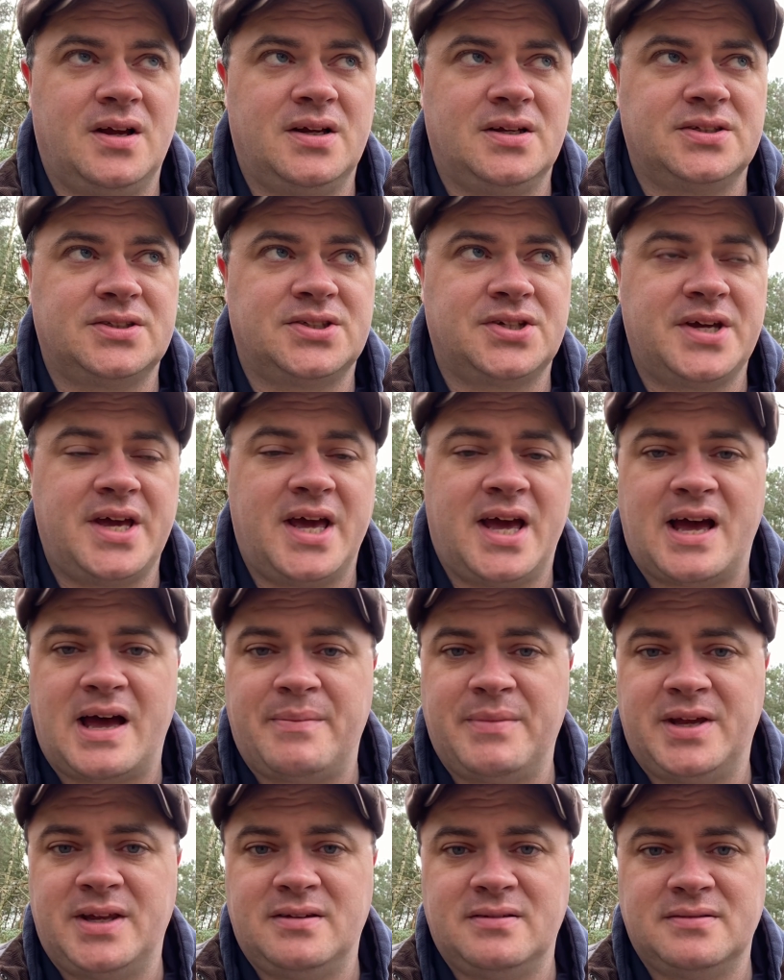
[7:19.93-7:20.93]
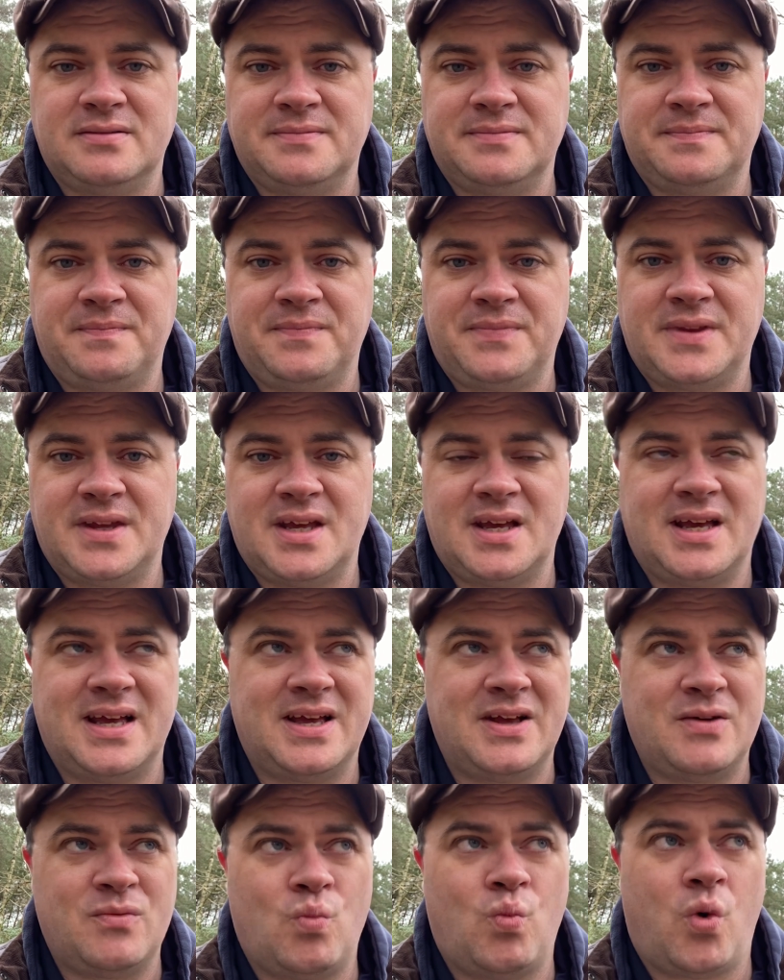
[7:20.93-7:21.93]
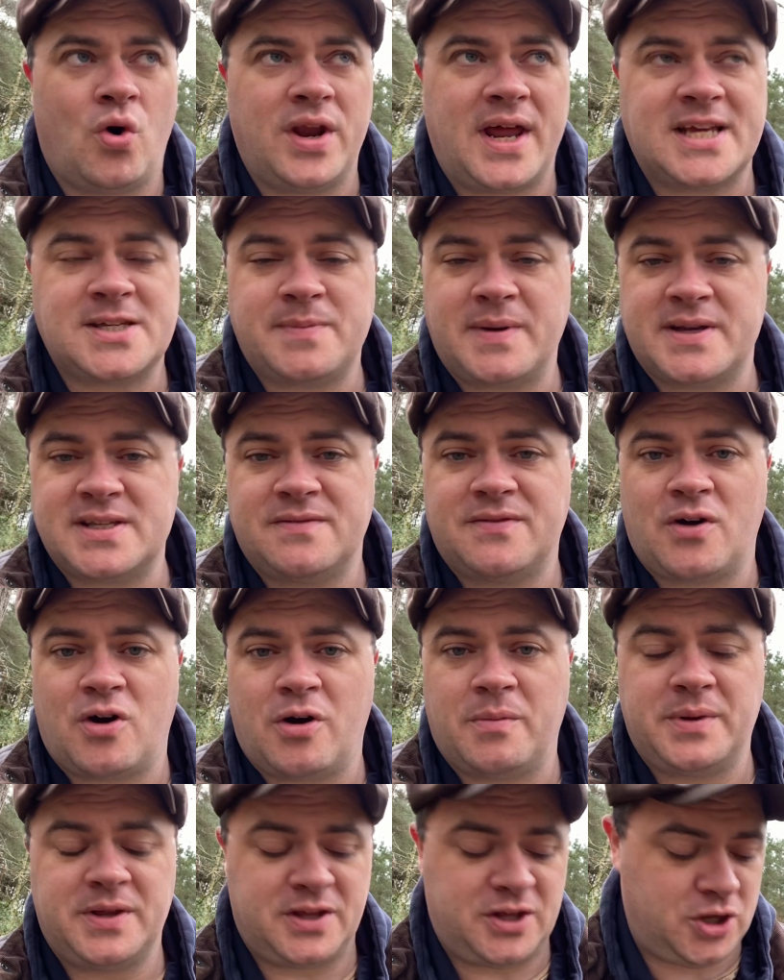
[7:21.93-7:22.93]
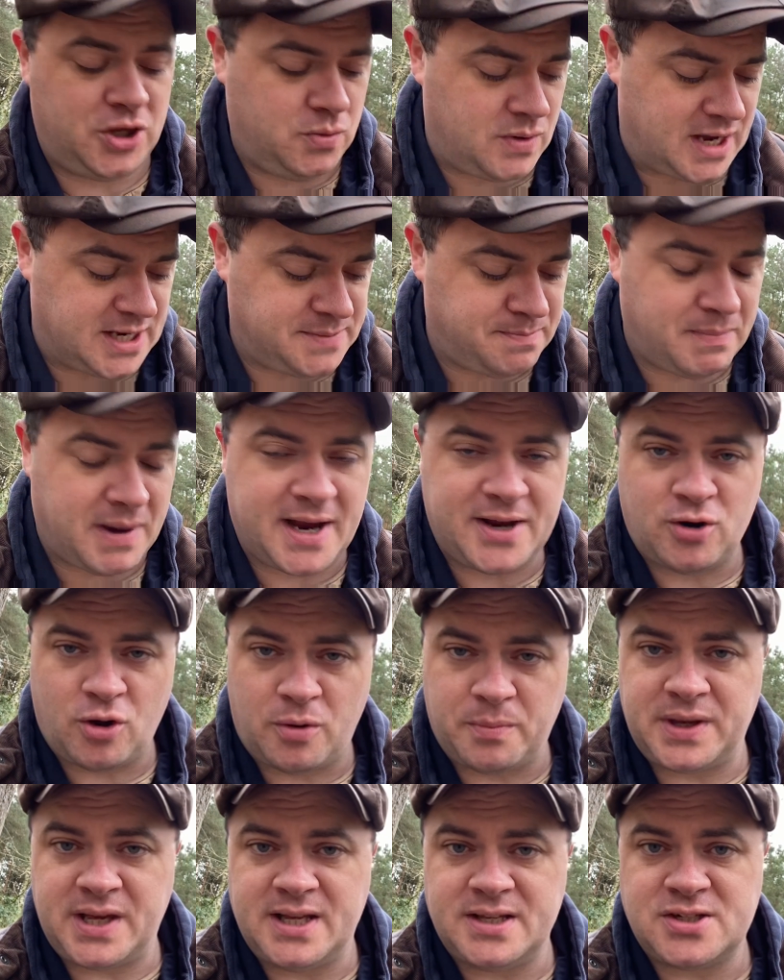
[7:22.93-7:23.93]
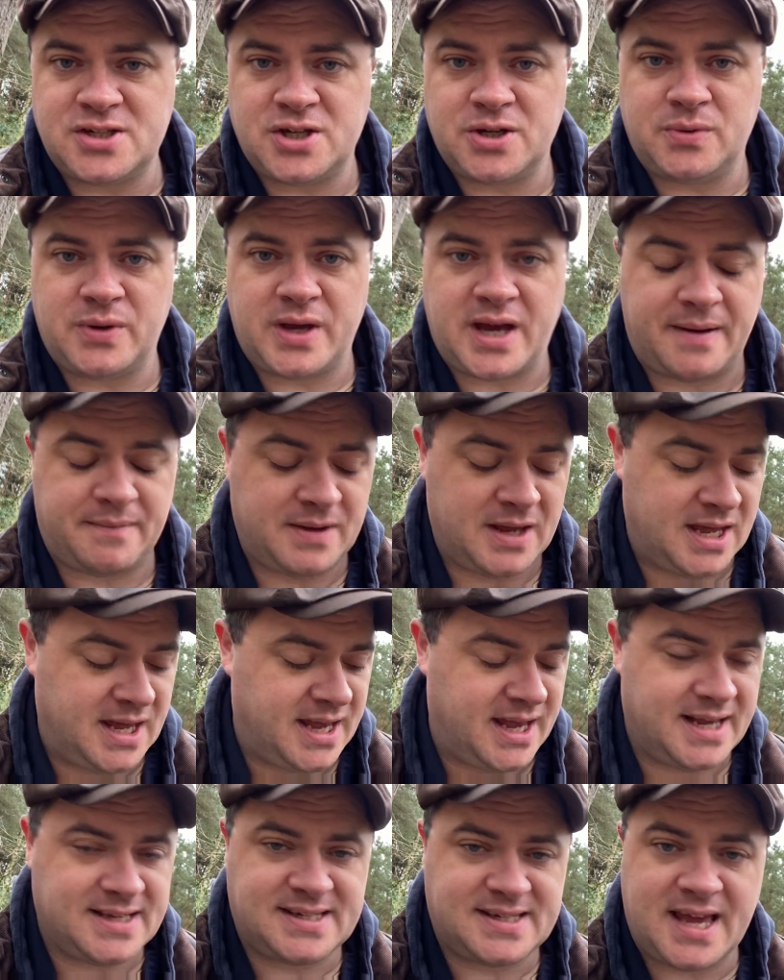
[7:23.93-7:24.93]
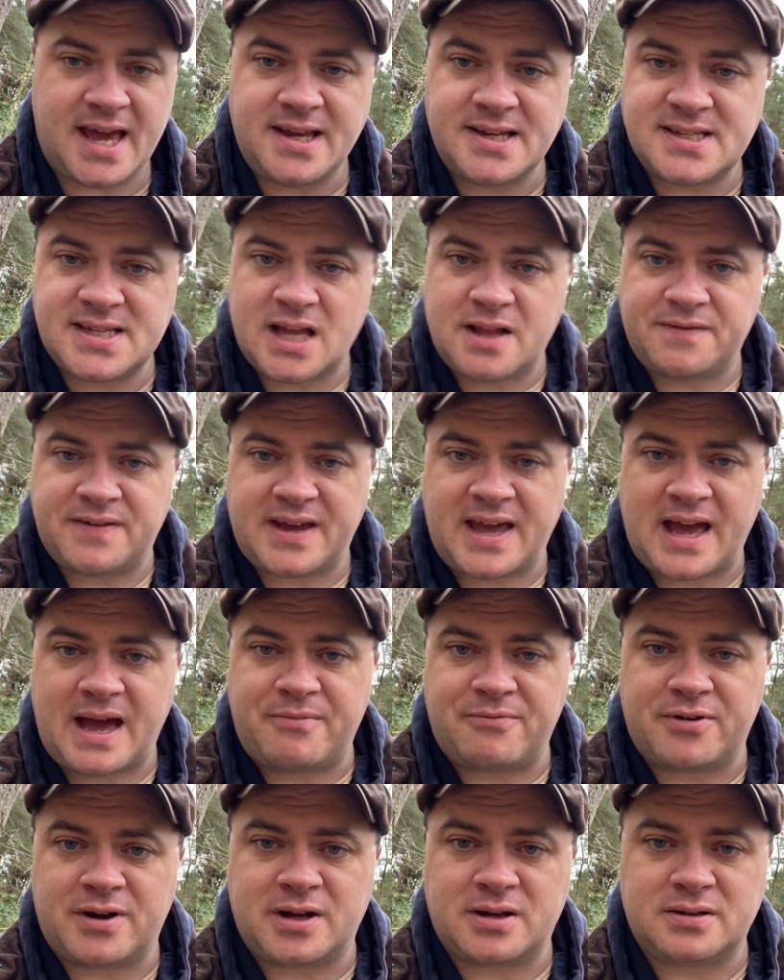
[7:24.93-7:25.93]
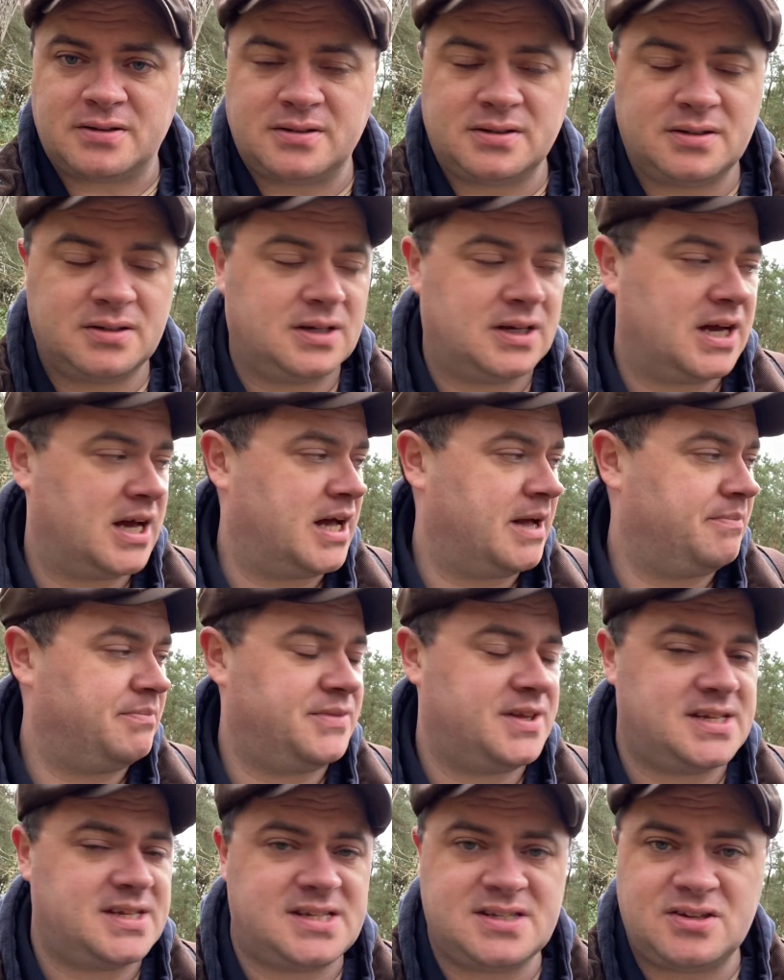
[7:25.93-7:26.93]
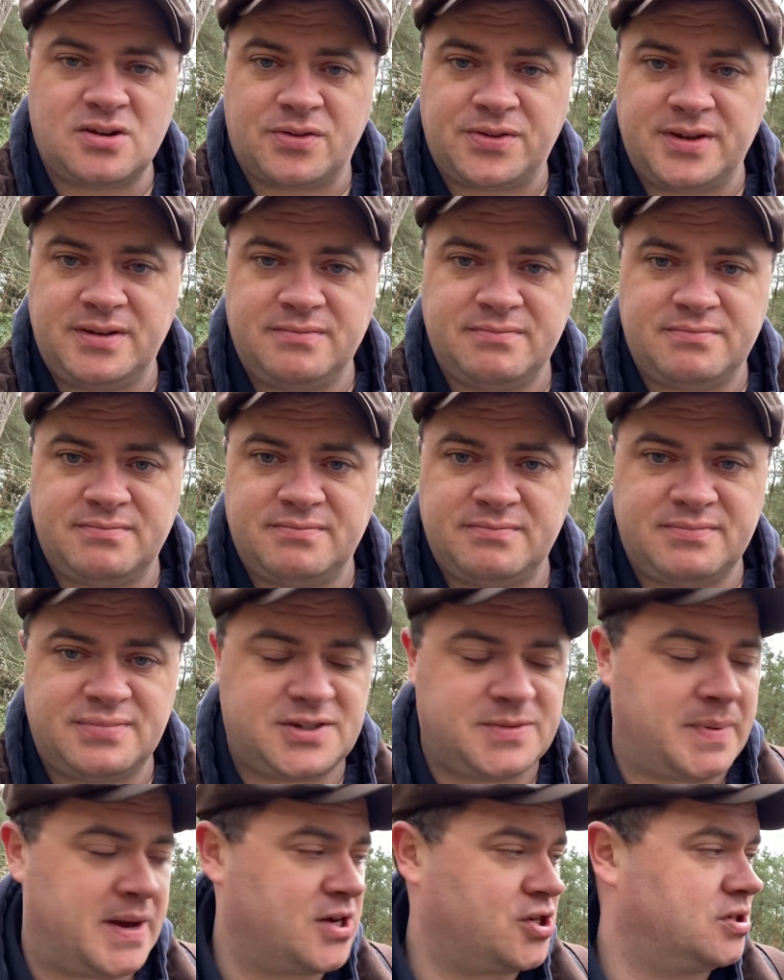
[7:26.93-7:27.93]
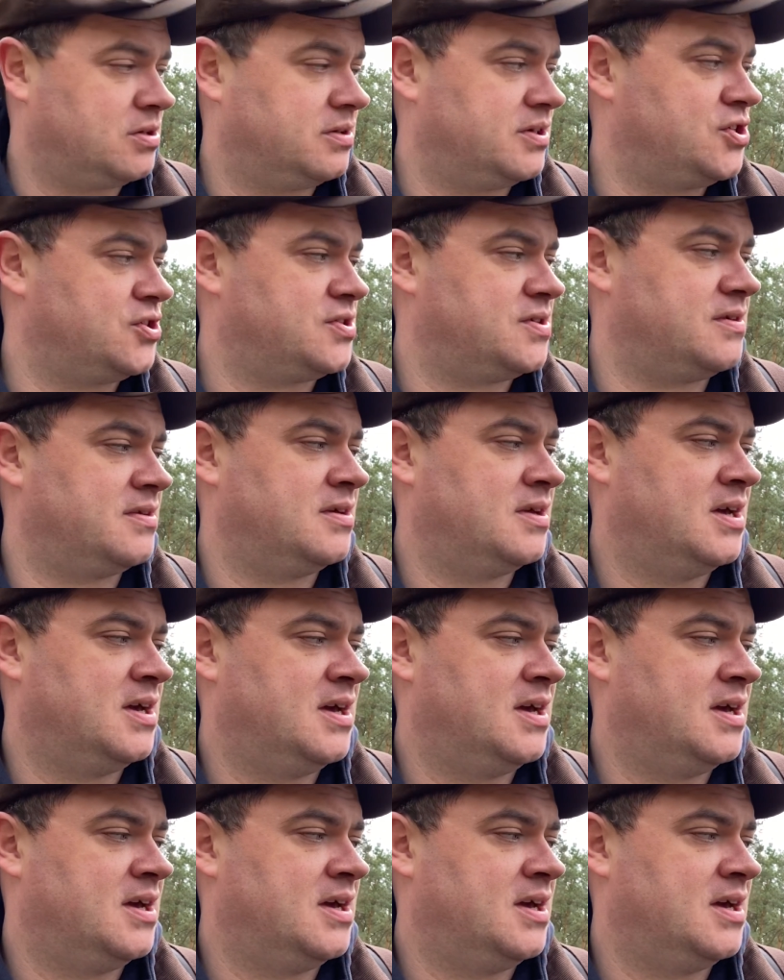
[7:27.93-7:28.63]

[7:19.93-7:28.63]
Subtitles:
So yeah, I mean, one aspect of the hobby that you guys might not be into yet is get yourself a camera. This is nothing special, it's just a,